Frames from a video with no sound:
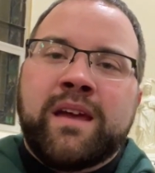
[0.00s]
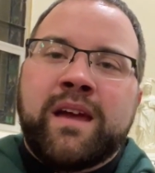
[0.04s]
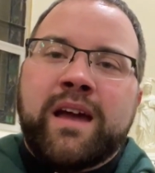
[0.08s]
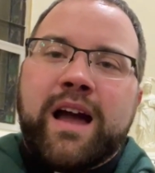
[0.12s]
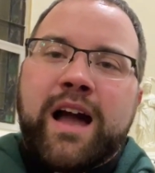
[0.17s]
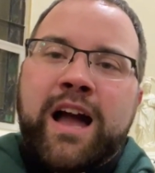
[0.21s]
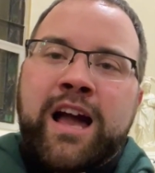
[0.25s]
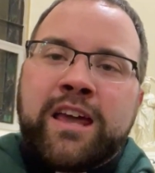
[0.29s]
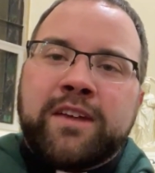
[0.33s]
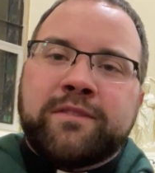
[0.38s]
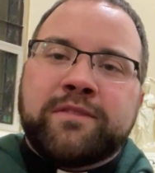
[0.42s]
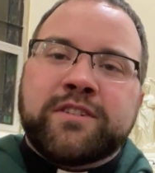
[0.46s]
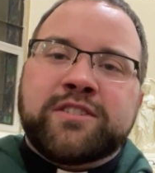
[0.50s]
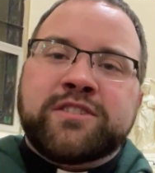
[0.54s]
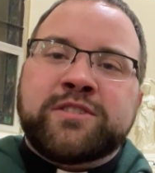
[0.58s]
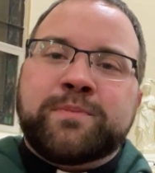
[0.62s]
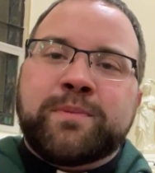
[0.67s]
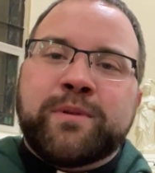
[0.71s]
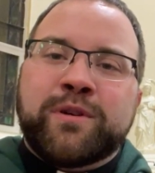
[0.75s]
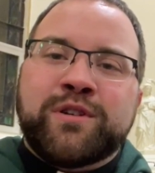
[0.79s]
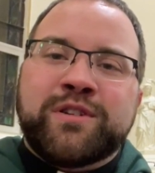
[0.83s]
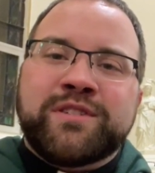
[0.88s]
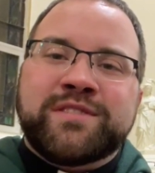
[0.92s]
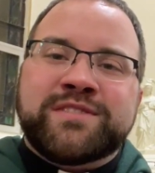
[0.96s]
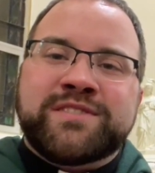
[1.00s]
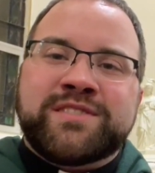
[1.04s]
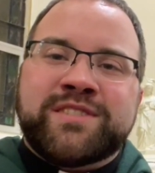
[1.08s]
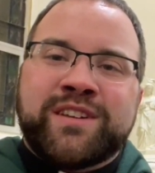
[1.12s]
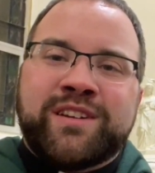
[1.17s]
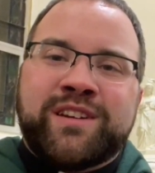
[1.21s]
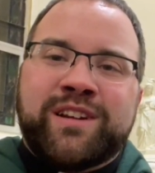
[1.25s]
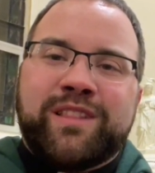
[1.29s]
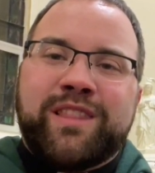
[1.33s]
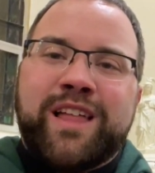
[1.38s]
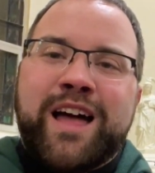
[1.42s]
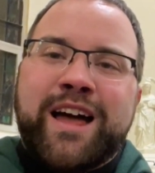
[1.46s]
I've experienced it
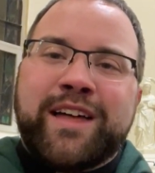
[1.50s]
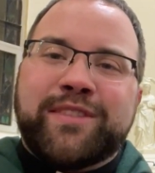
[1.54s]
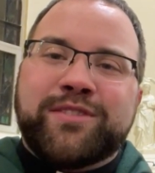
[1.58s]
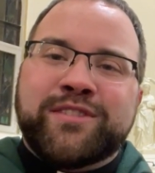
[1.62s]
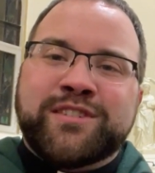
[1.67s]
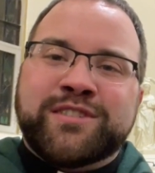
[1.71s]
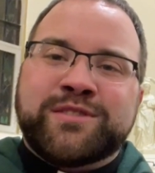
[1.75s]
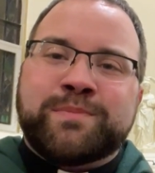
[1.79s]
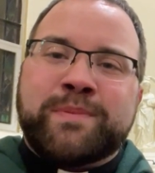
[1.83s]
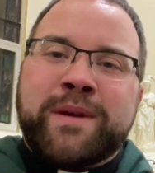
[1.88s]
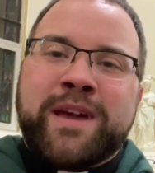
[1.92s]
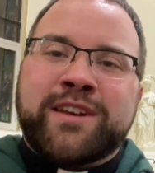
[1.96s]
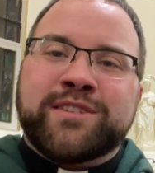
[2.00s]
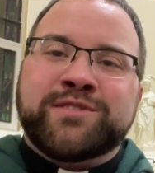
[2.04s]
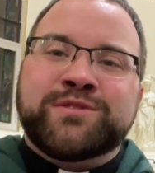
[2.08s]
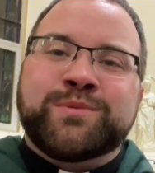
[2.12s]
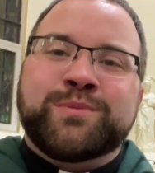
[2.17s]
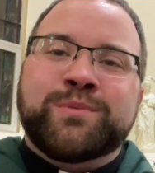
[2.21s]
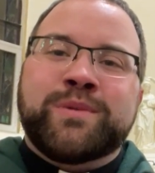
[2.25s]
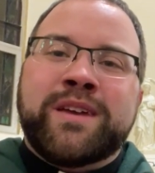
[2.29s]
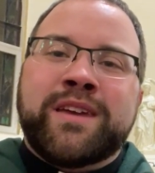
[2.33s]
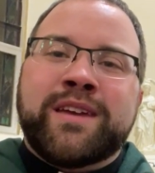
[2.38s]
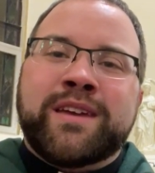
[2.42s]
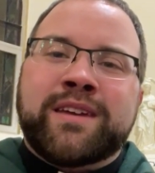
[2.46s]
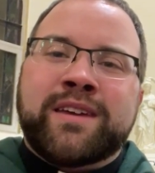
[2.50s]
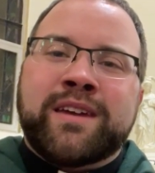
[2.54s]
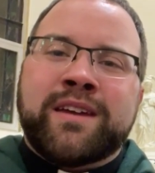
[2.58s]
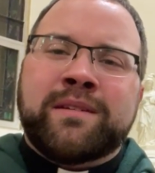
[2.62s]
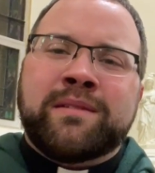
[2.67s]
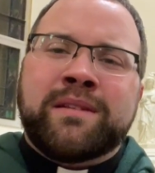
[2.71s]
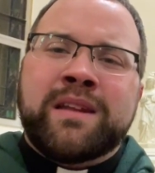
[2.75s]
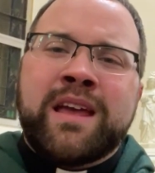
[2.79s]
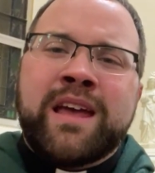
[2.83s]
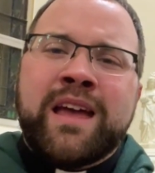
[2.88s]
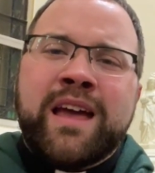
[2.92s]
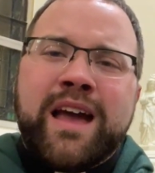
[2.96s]
a lot this past week, and
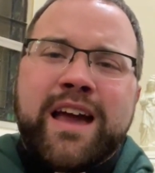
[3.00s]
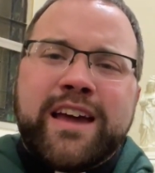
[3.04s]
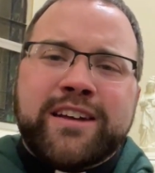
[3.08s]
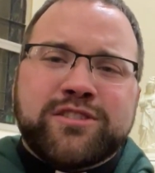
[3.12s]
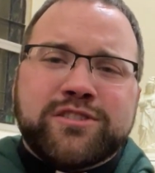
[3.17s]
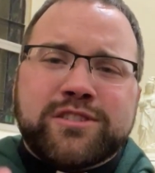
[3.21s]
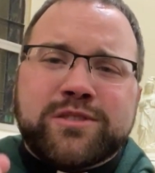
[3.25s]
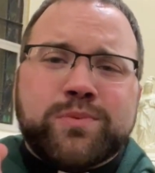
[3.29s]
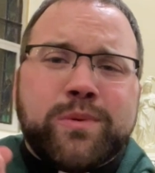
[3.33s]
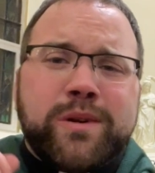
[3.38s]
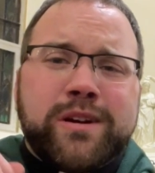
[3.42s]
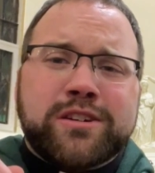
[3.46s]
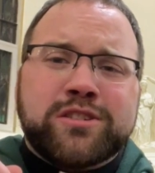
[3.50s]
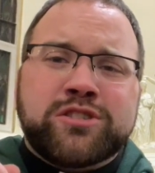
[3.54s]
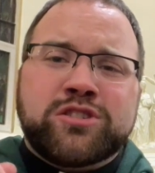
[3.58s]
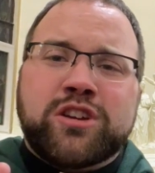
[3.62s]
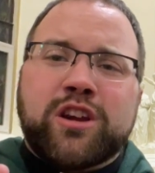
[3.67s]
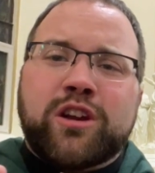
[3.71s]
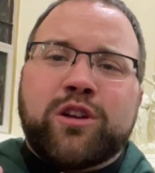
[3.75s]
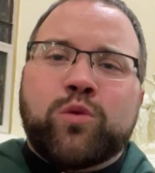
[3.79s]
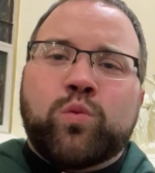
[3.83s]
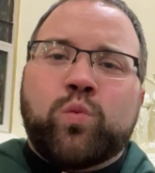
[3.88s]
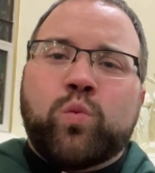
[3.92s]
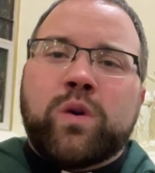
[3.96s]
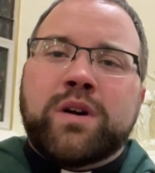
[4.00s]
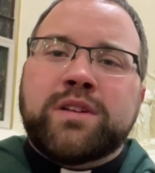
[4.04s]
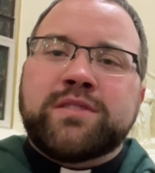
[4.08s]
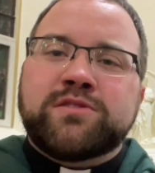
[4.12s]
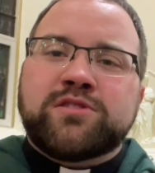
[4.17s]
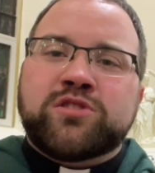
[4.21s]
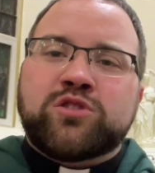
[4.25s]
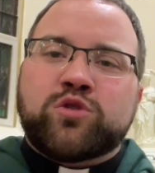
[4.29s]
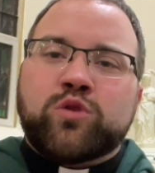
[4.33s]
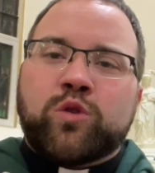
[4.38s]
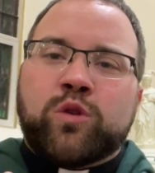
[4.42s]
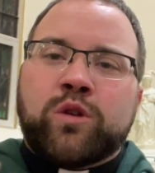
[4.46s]
I just want to share one
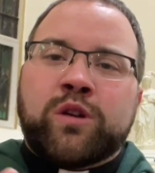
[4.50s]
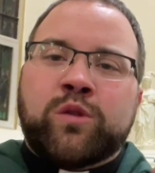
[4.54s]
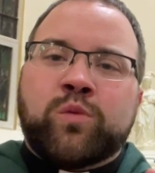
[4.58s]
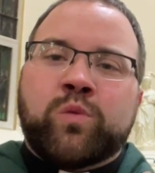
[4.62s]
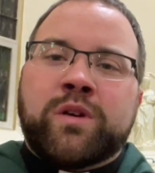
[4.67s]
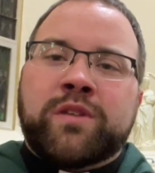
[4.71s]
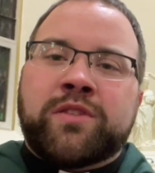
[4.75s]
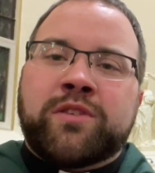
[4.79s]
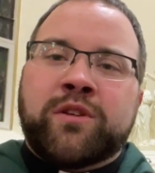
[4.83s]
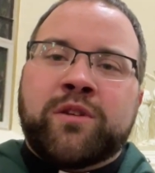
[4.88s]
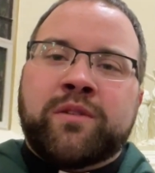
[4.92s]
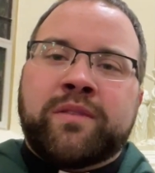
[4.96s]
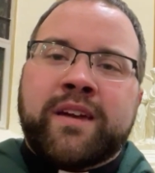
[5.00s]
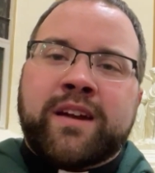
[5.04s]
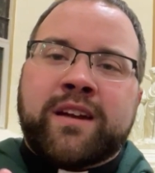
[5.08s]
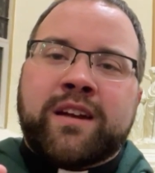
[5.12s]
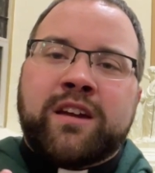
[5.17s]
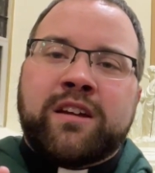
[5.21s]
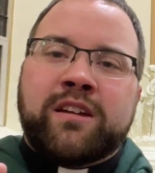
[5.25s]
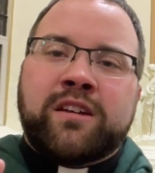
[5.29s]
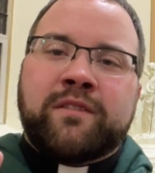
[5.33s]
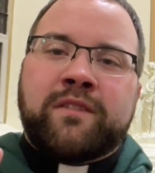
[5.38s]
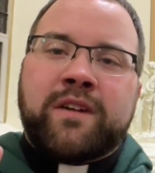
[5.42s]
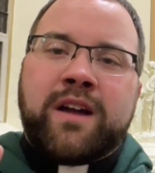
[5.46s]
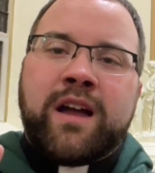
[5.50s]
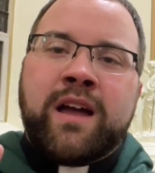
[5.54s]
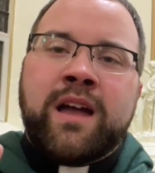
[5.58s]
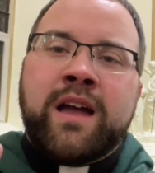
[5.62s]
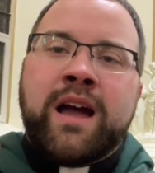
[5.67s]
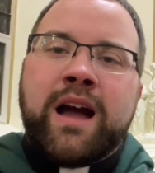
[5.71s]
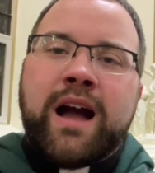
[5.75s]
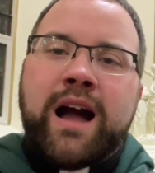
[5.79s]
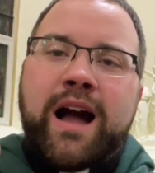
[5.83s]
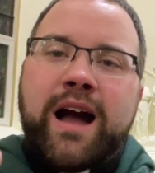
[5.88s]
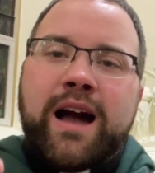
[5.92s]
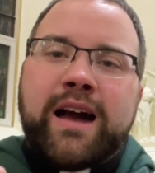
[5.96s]
story with you that kind of
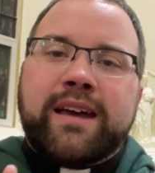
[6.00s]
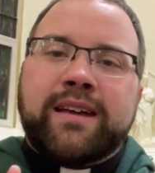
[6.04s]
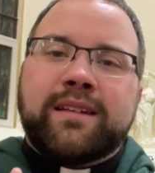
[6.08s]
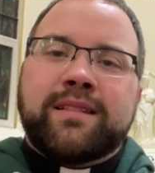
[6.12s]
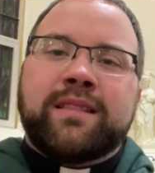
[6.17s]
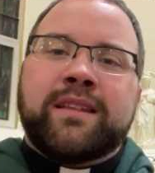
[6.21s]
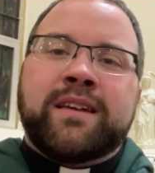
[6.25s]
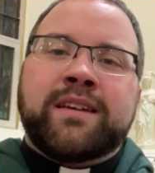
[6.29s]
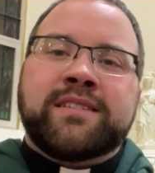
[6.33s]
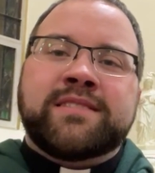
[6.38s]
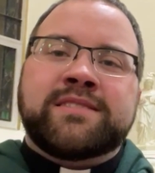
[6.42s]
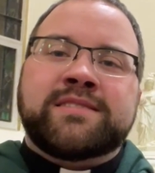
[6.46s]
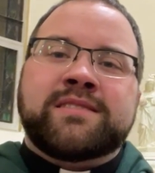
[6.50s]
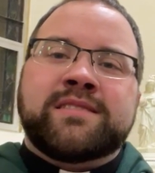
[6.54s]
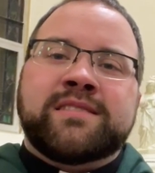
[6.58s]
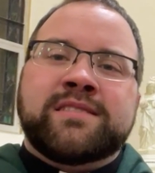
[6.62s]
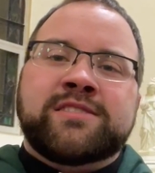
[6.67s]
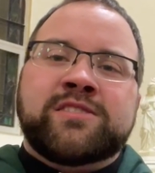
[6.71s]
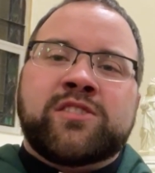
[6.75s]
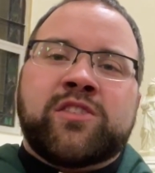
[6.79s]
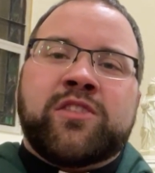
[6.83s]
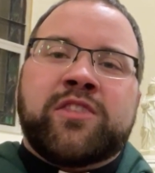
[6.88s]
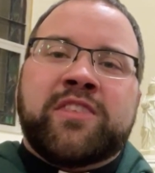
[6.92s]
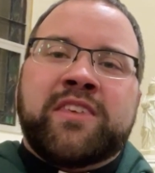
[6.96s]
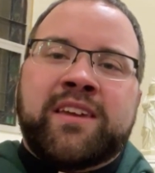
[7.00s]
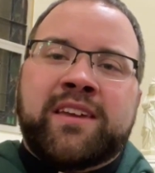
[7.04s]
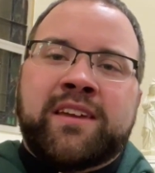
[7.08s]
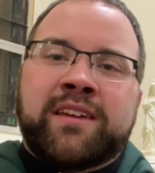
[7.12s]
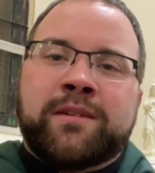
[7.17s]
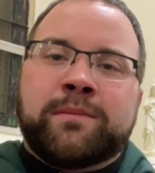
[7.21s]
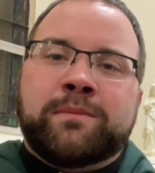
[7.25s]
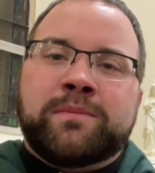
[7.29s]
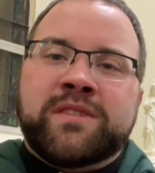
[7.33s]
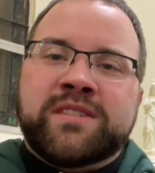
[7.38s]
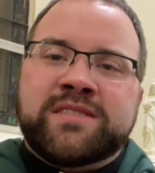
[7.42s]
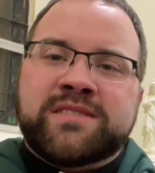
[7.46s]
highlights this
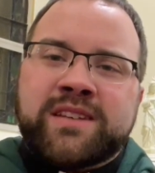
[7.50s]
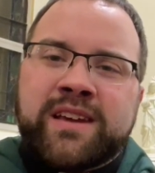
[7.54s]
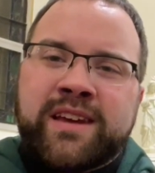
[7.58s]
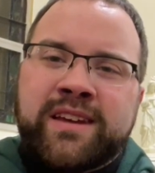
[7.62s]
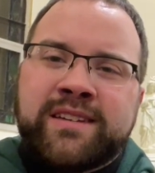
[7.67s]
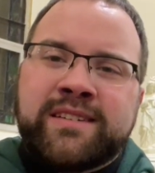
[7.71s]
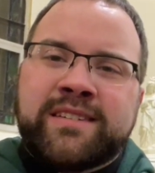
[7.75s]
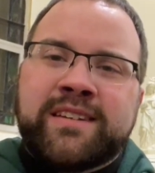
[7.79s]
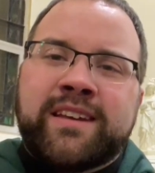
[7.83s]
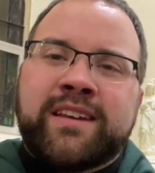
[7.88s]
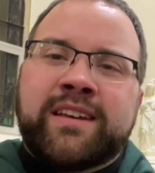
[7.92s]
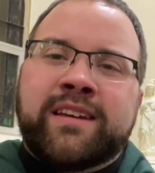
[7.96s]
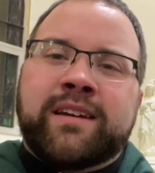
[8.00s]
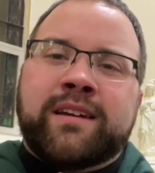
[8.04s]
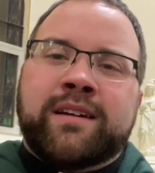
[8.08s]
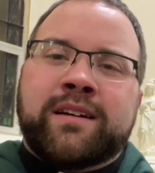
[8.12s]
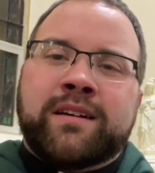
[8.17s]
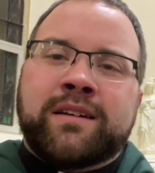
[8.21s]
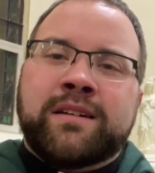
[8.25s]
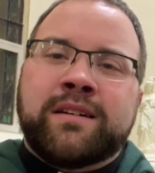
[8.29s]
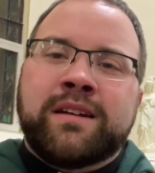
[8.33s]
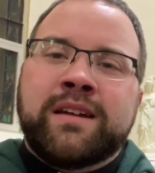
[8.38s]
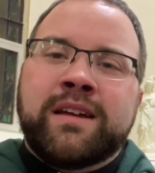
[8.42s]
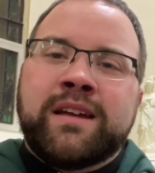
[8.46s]
theme, this idea